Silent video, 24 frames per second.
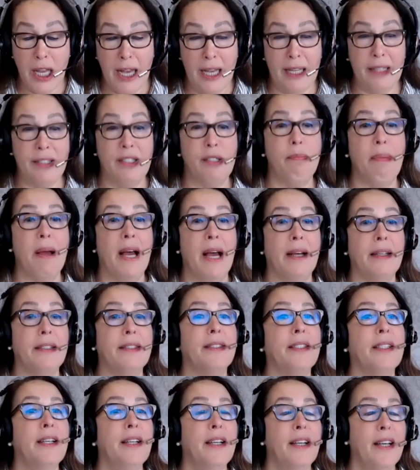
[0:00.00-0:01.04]

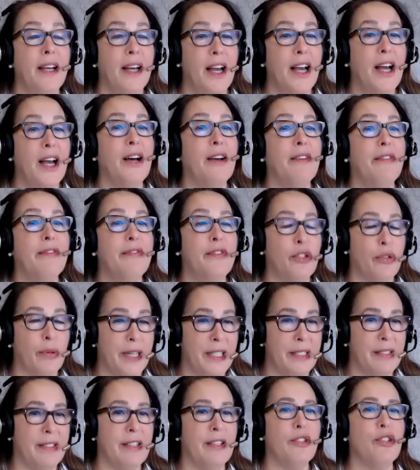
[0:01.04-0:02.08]
aspects of
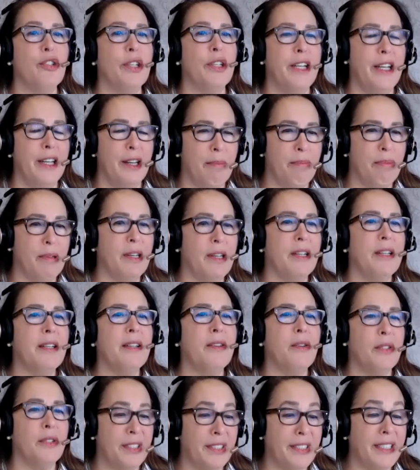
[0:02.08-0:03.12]
transitioning a book,
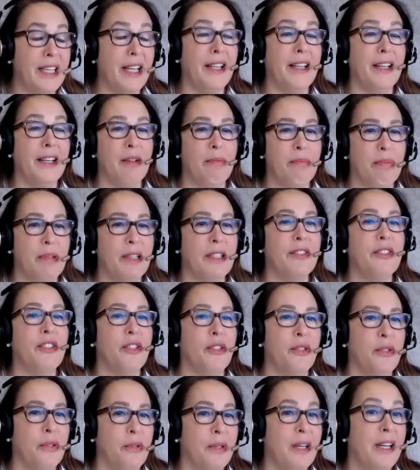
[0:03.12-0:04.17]
selling a book
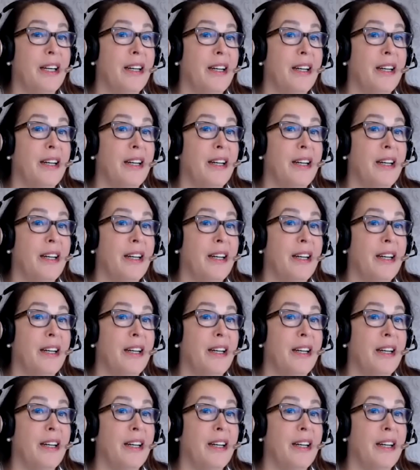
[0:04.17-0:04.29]
to